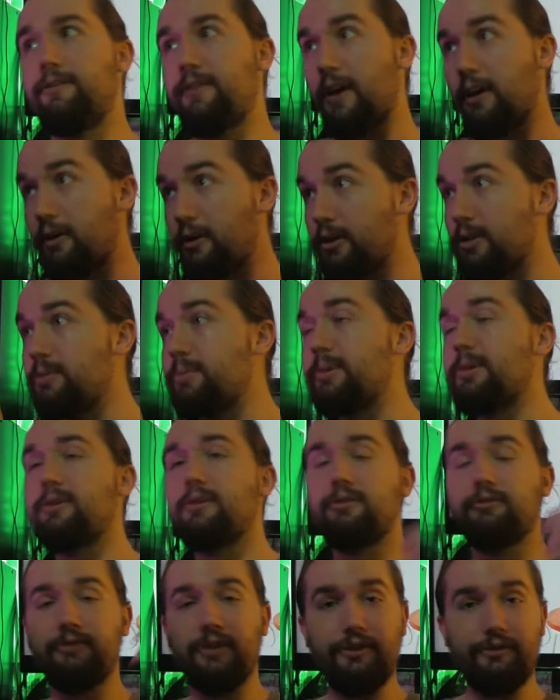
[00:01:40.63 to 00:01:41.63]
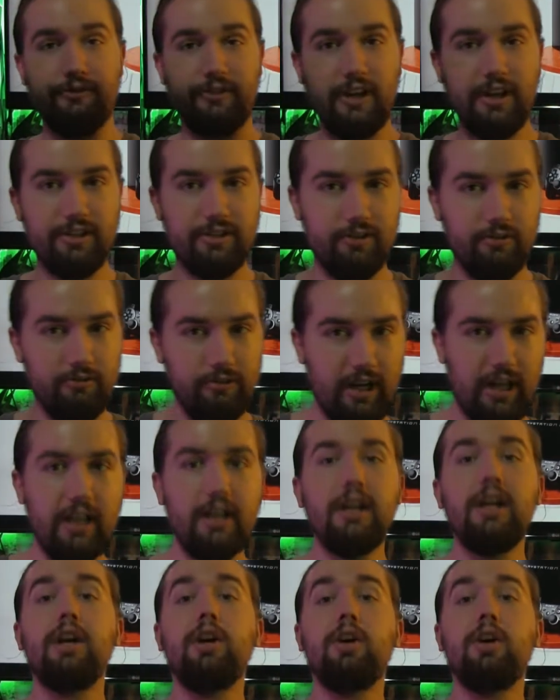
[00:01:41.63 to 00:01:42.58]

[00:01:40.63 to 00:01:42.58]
variable refresh rate.